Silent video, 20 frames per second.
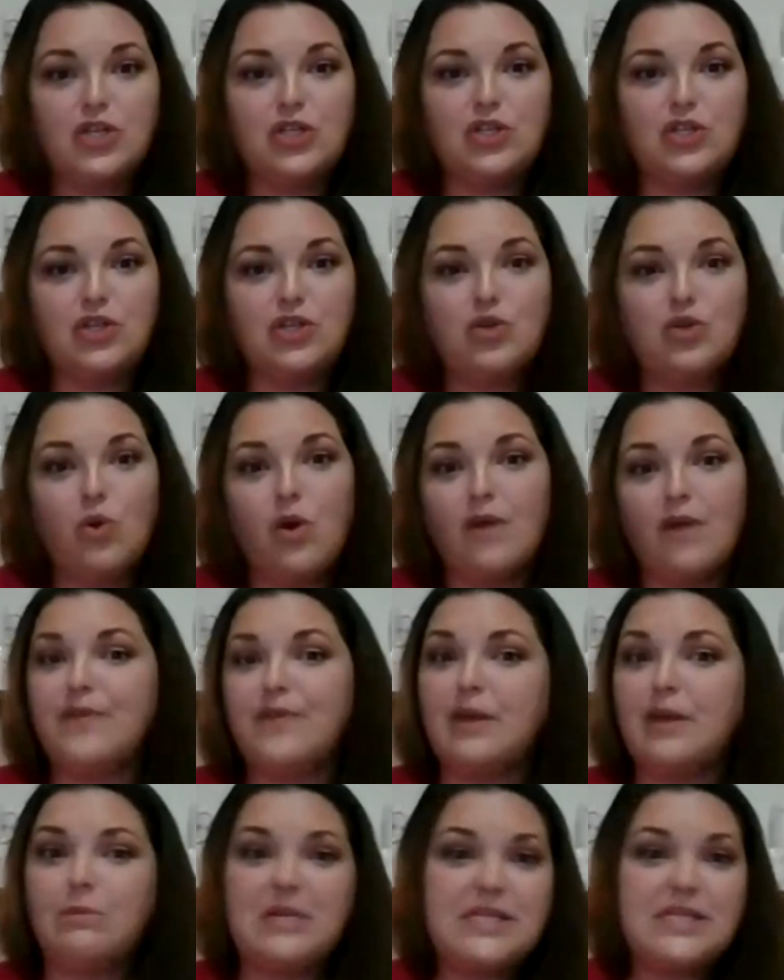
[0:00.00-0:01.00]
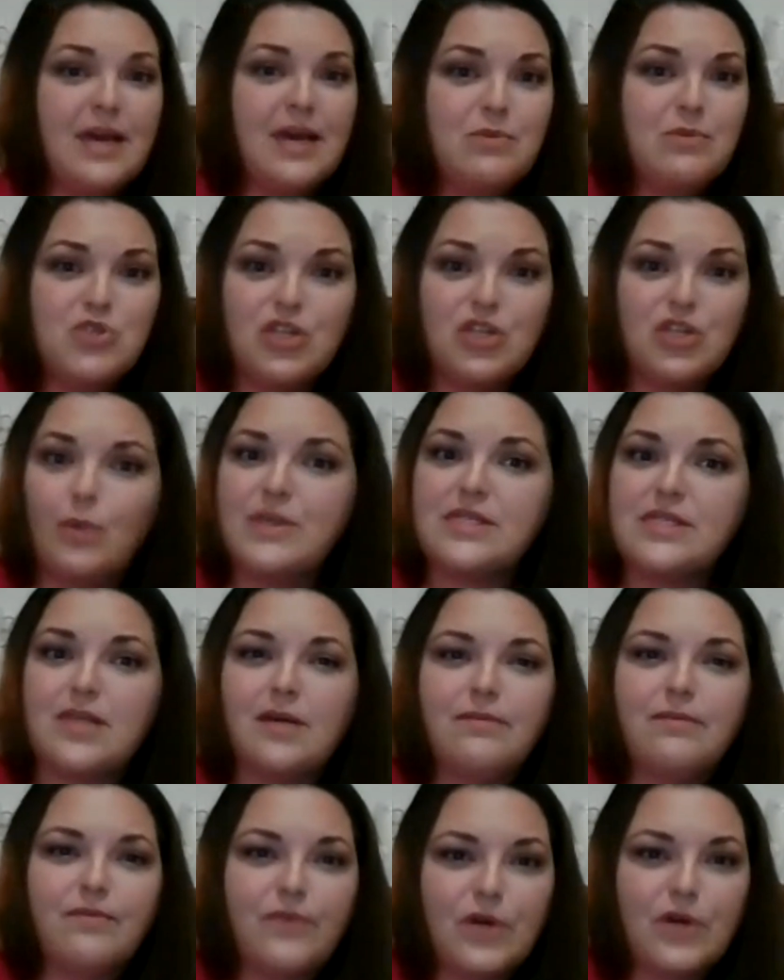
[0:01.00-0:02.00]
your family time should always
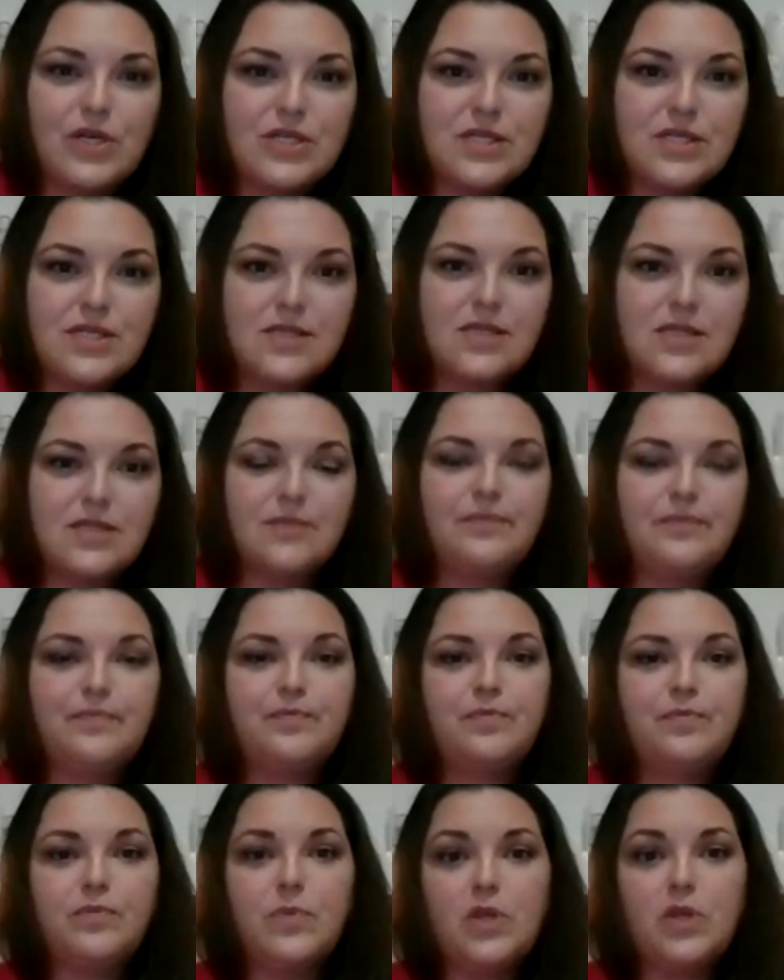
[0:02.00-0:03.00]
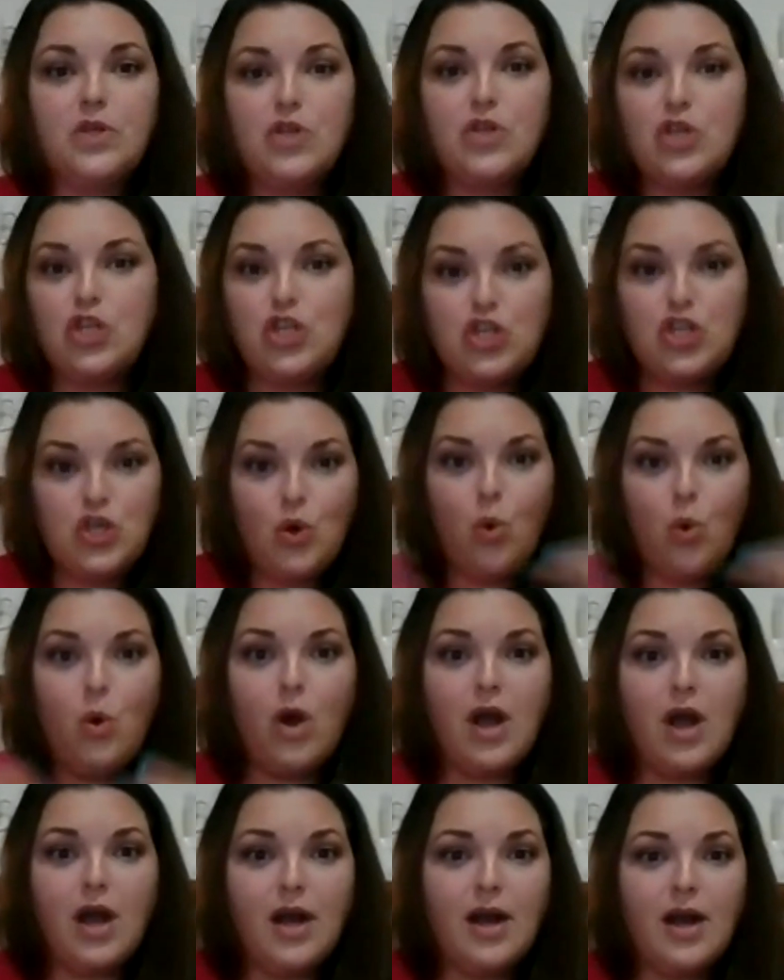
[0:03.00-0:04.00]
come first.
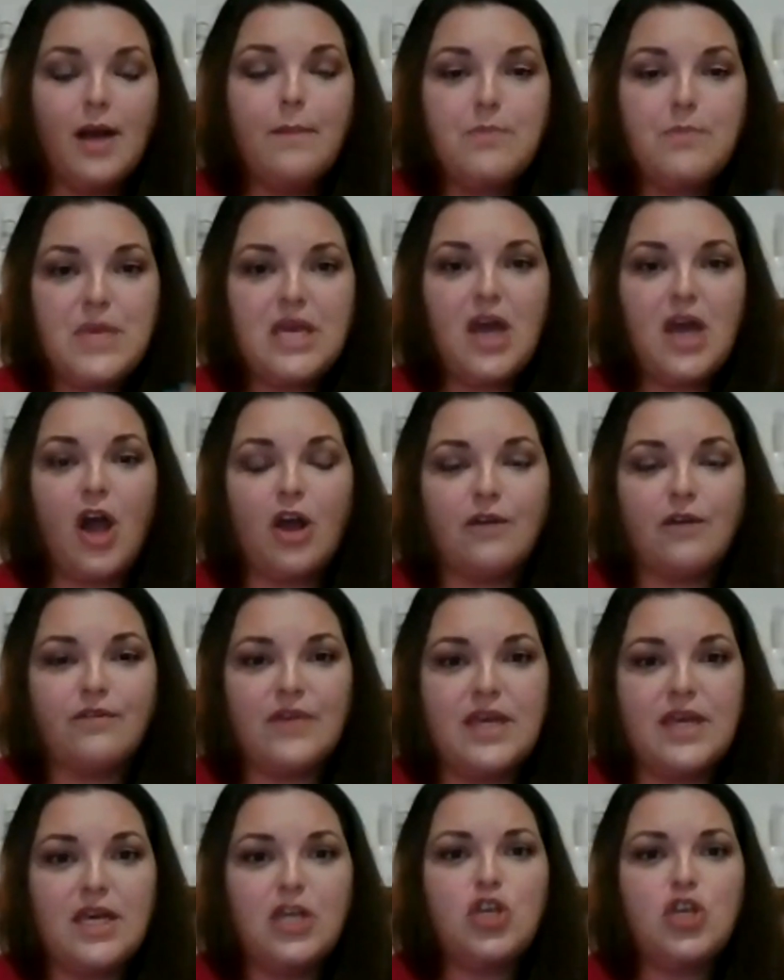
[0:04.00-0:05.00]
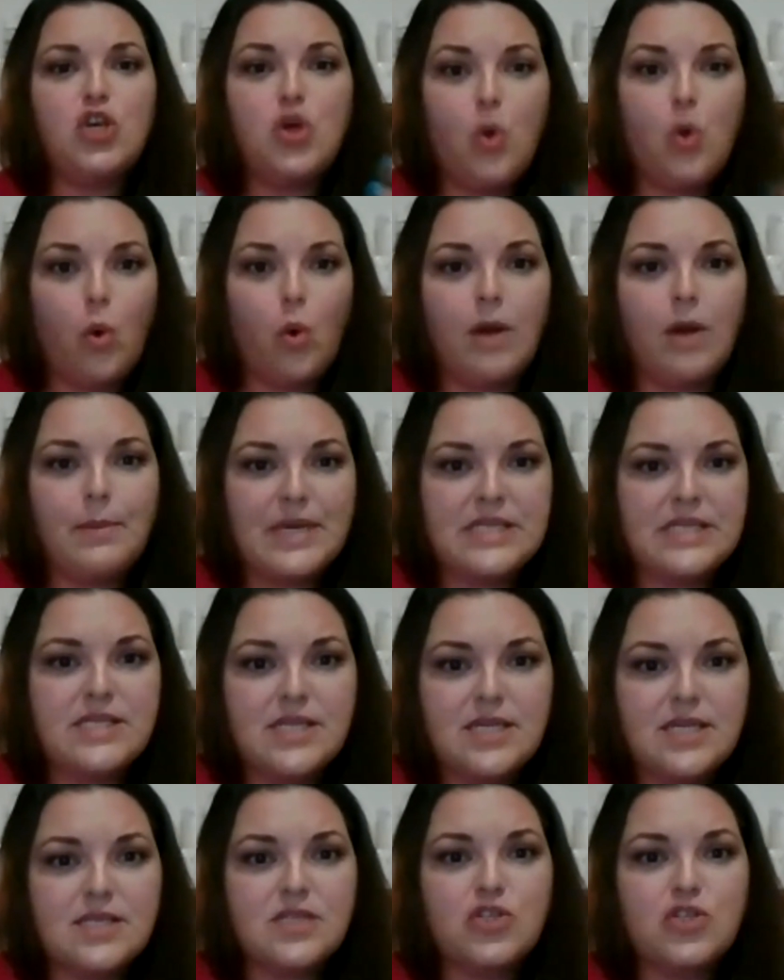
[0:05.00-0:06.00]
Your PRV, your
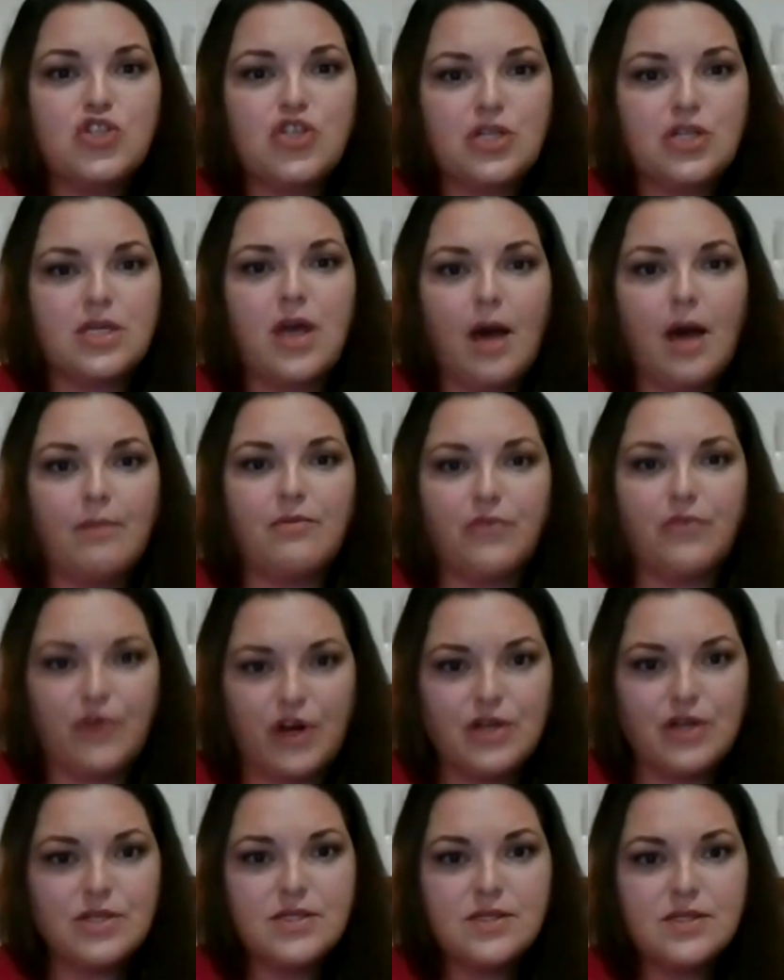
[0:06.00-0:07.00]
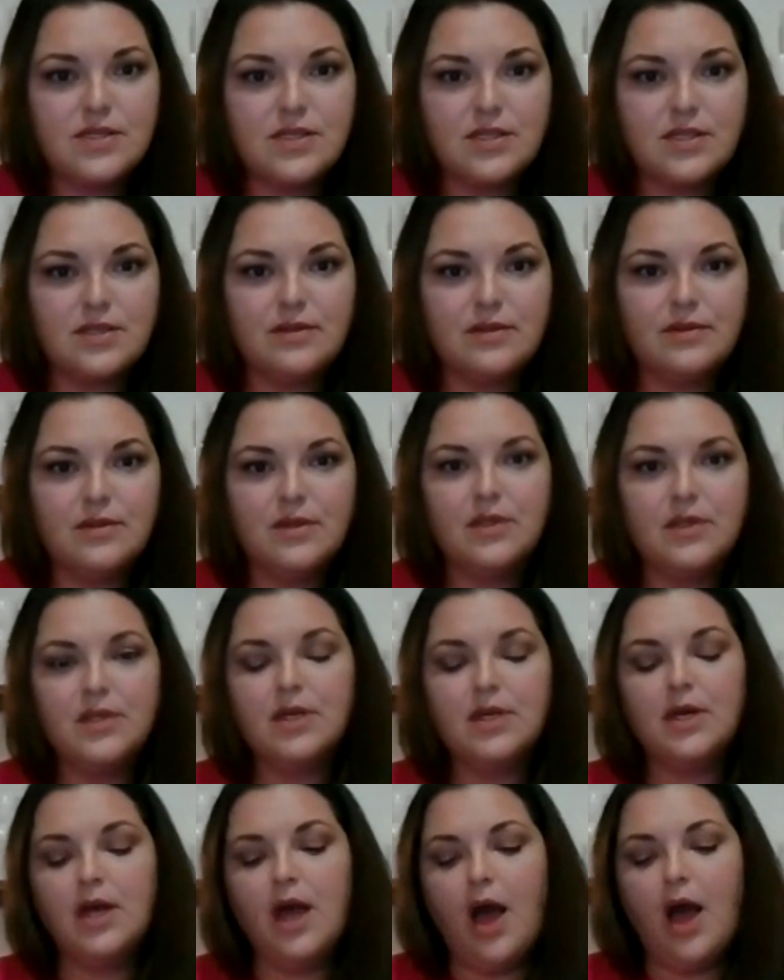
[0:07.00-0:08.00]
business should come first.
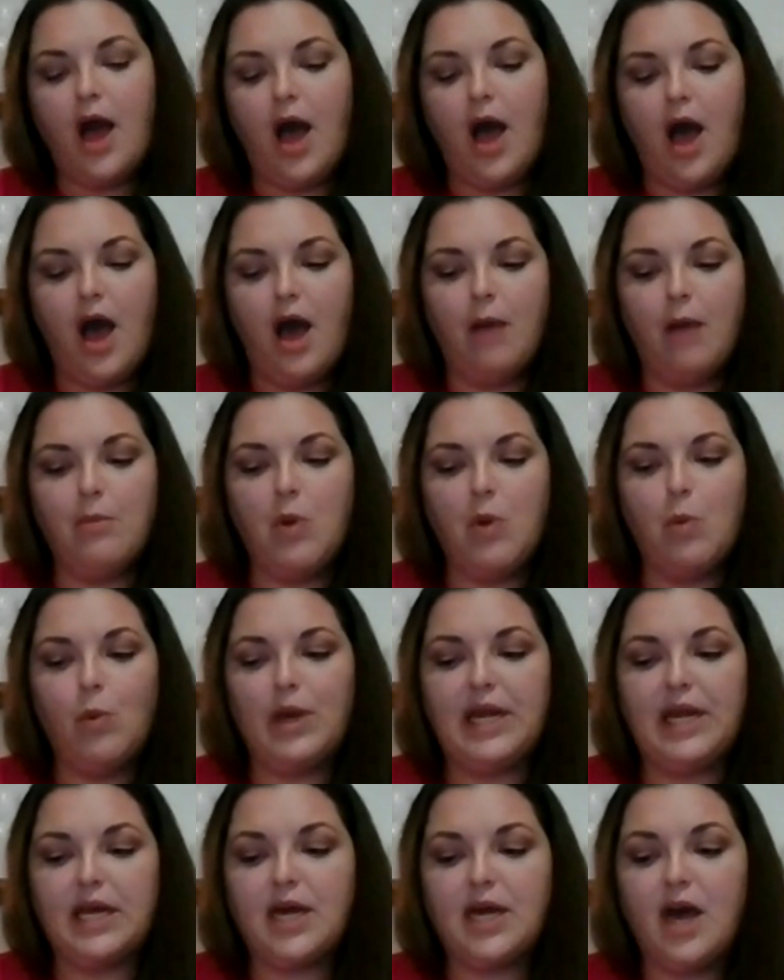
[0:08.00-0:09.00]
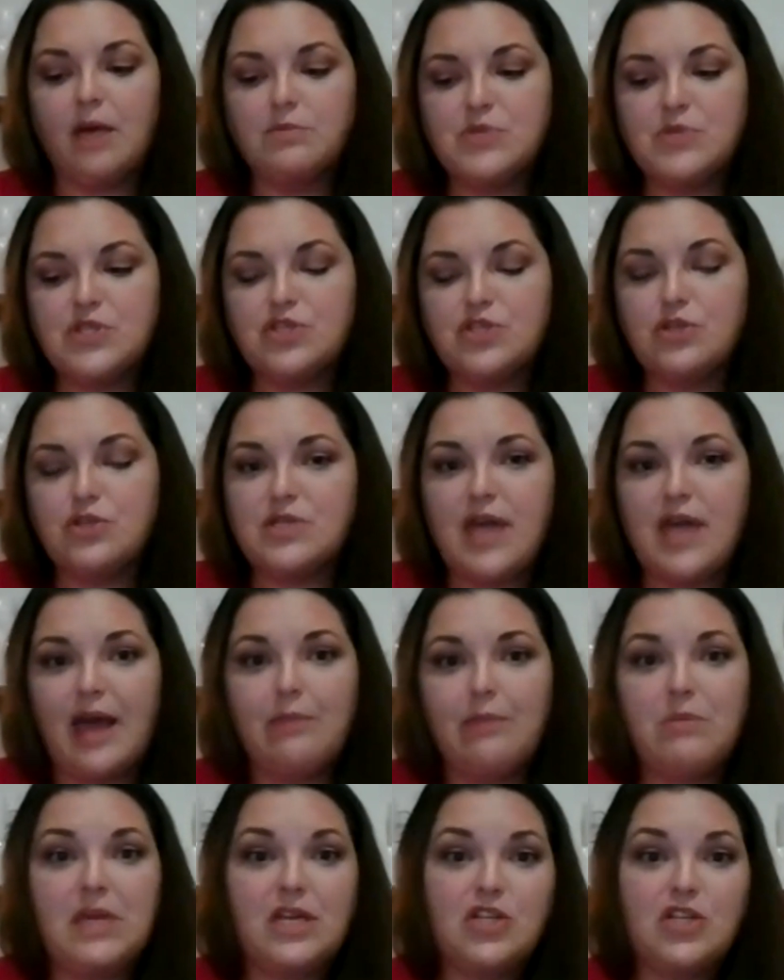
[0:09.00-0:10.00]
When it comes to time
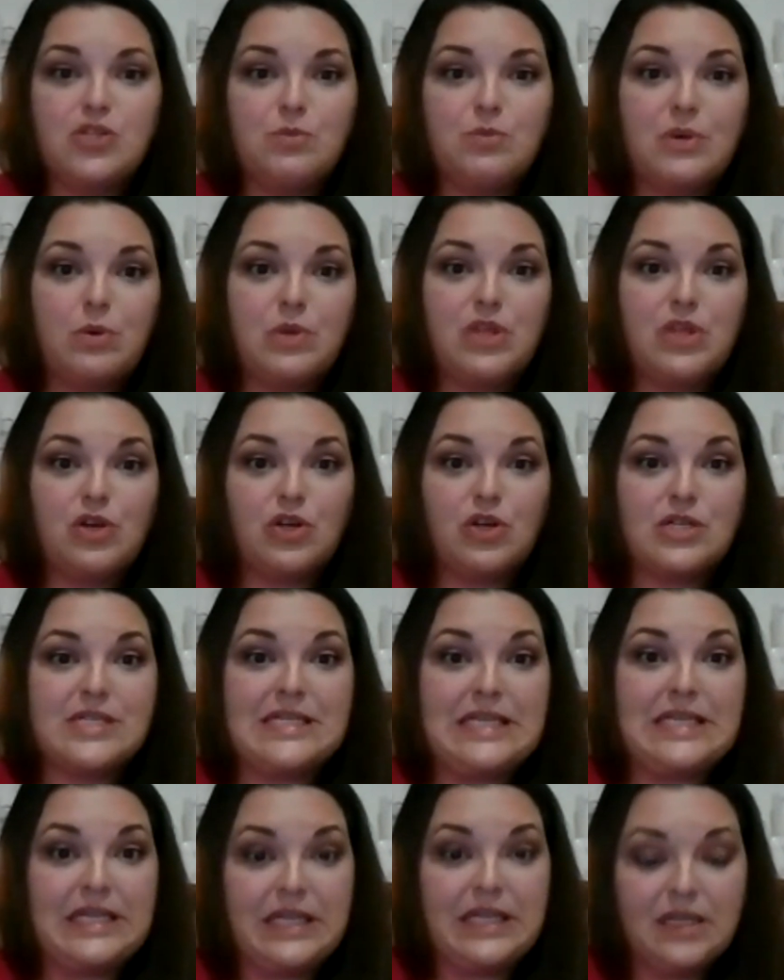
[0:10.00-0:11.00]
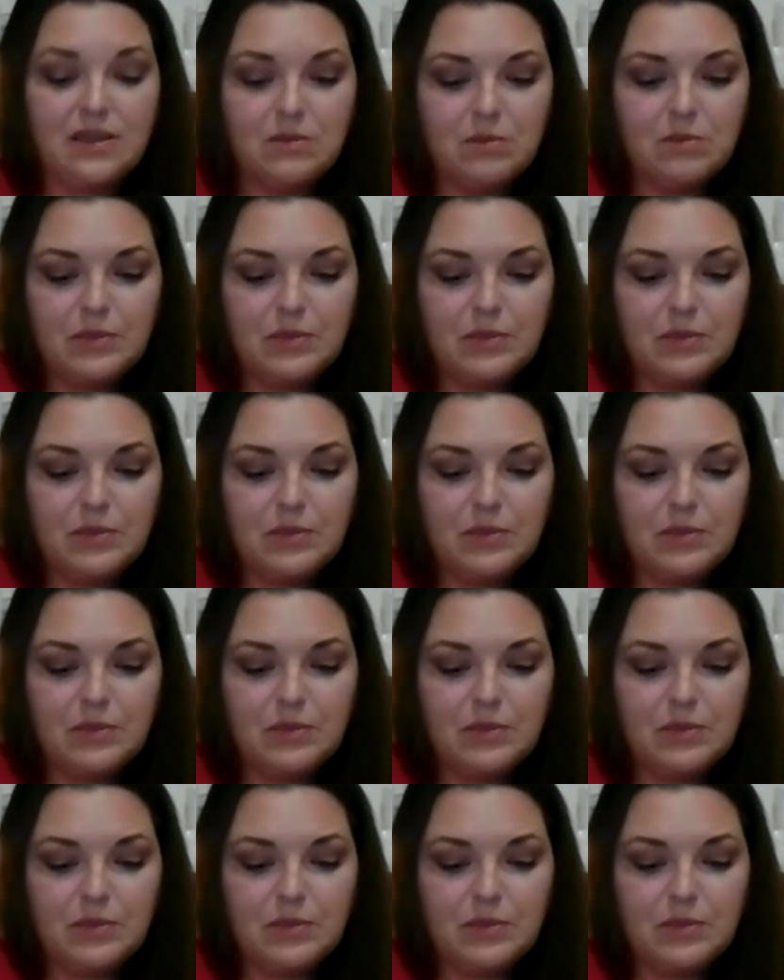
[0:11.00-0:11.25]
management with your team,